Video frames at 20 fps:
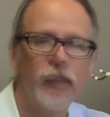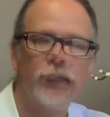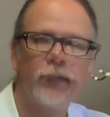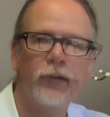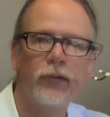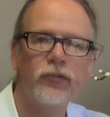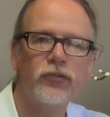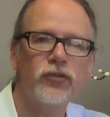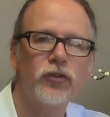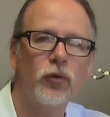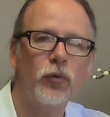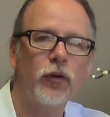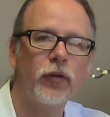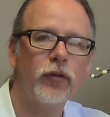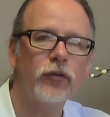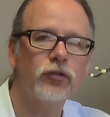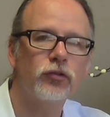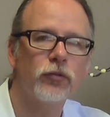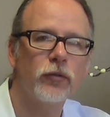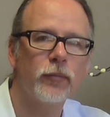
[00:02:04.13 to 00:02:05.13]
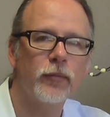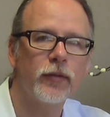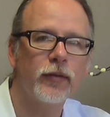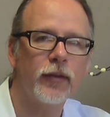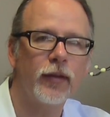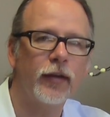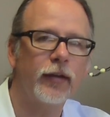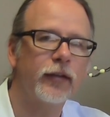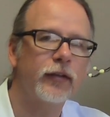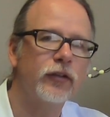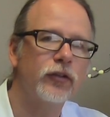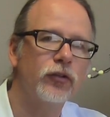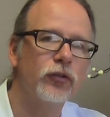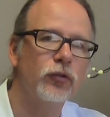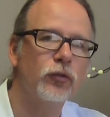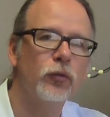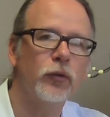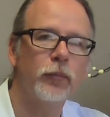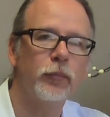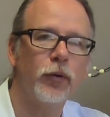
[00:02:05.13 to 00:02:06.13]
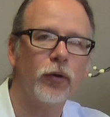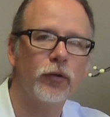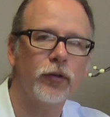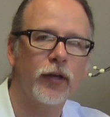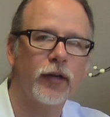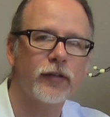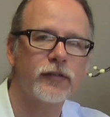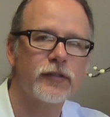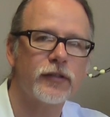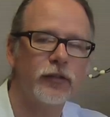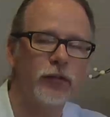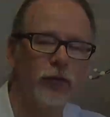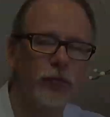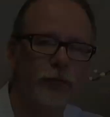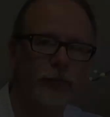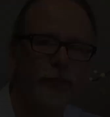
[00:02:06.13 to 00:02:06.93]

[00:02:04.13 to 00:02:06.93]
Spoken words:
There's no other treatment that can do what Botox can do.